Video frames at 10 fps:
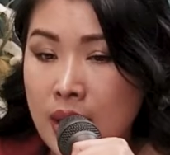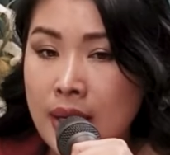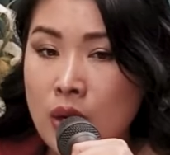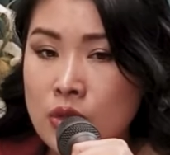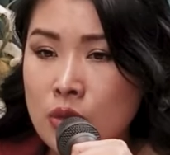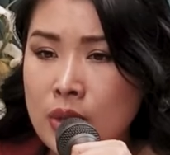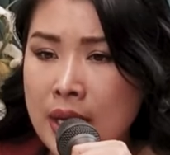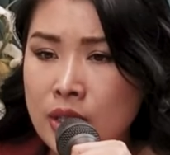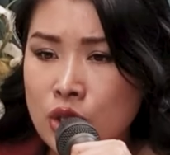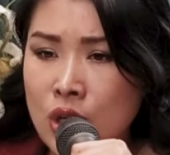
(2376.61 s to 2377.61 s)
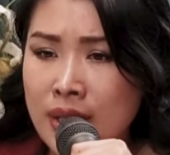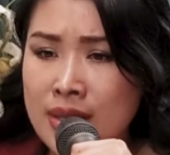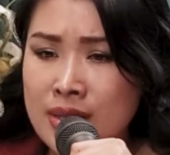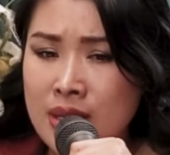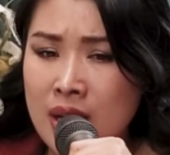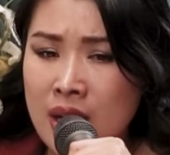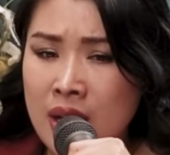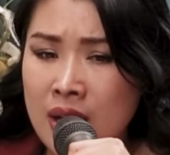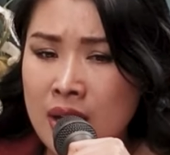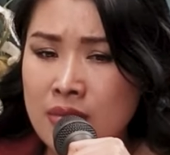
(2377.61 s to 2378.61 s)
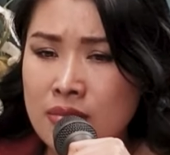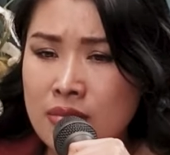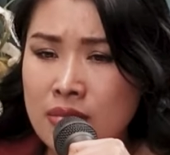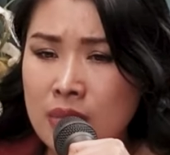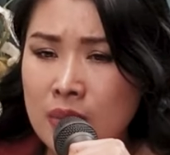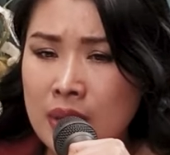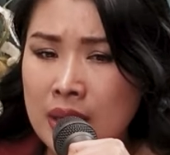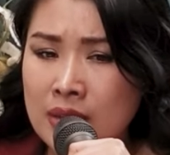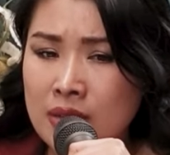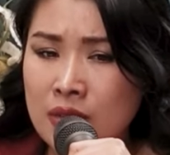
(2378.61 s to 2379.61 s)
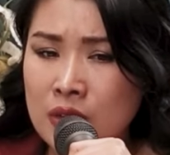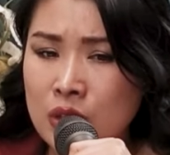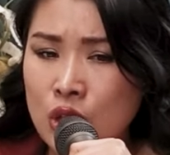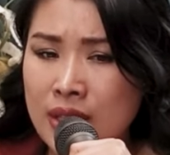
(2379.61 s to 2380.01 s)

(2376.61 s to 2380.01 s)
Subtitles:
I know. So like the Chinese... I think the